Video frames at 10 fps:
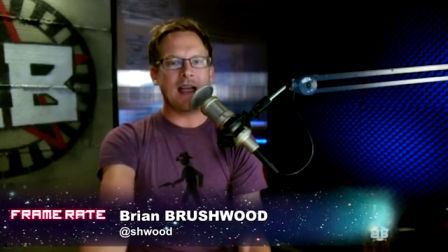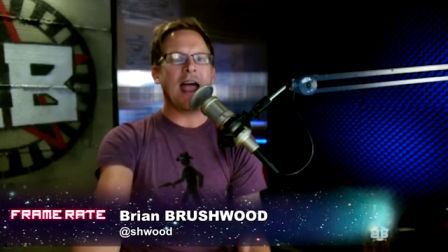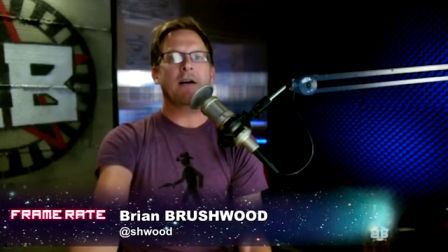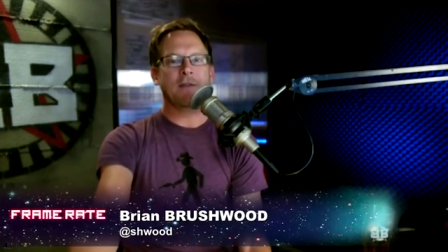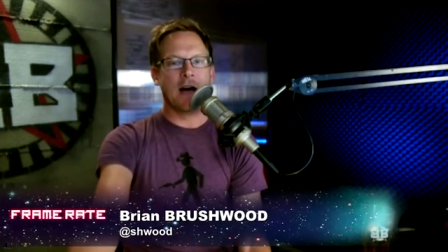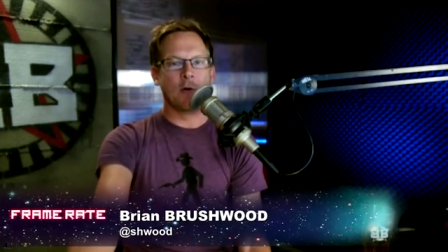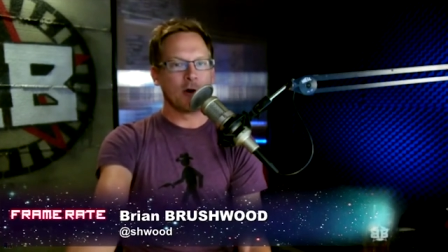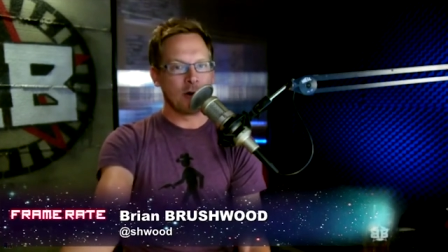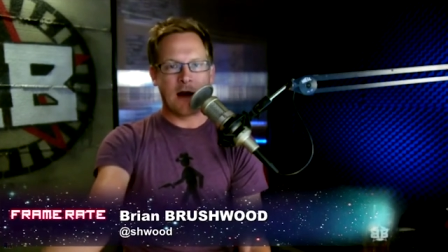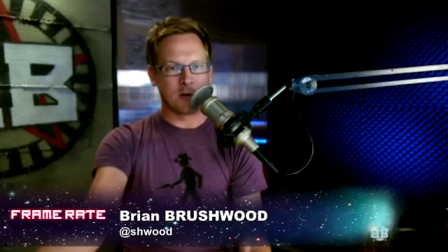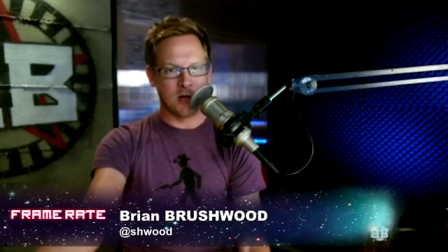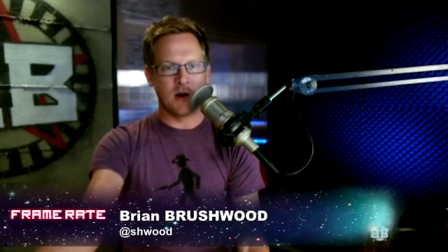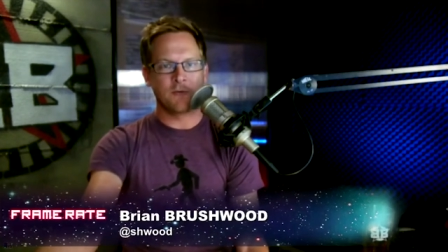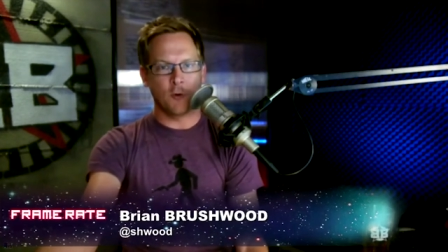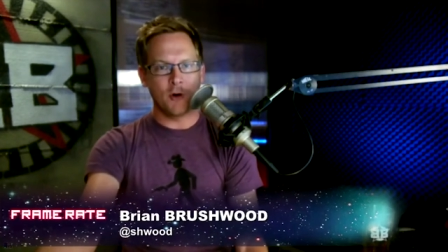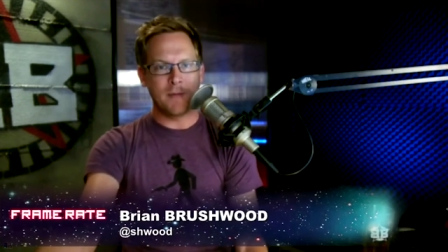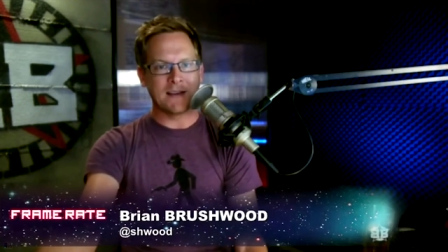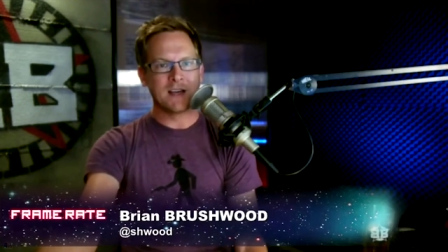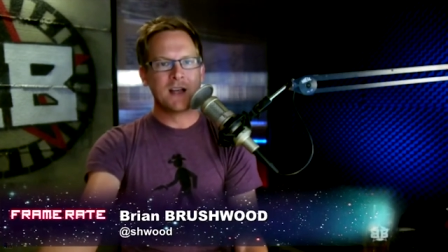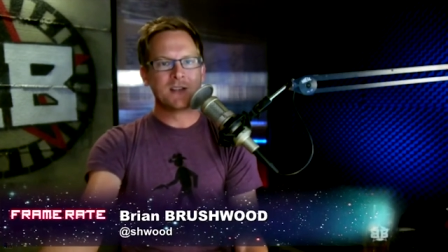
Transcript: half hour or hour long format.